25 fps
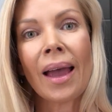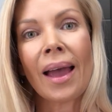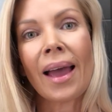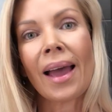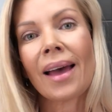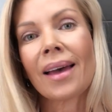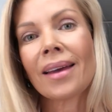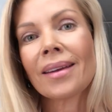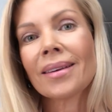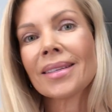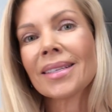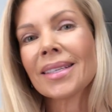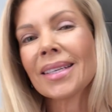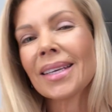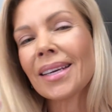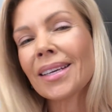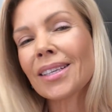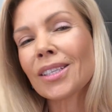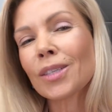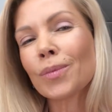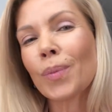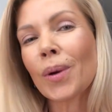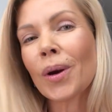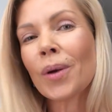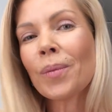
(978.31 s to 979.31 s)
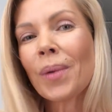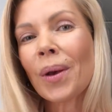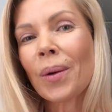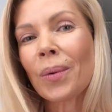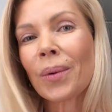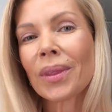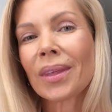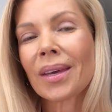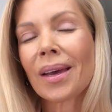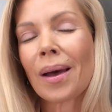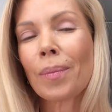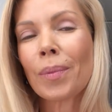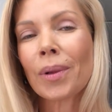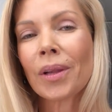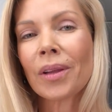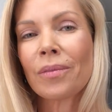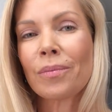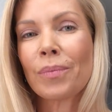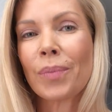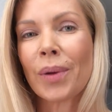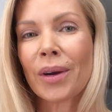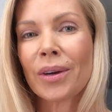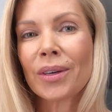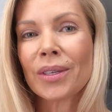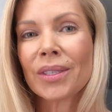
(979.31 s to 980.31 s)
and experiment with a couple
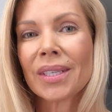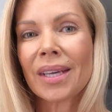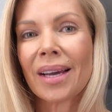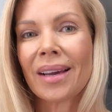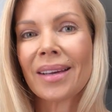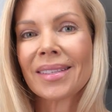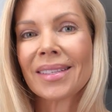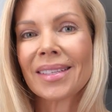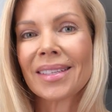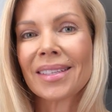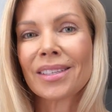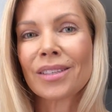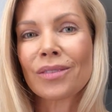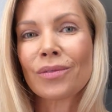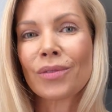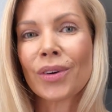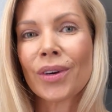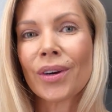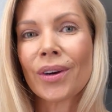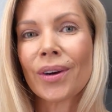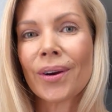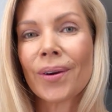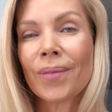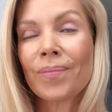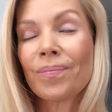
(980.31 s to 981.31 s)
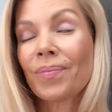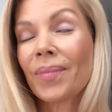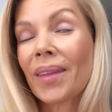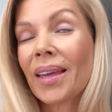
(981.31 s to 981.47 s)
of bigger sizes for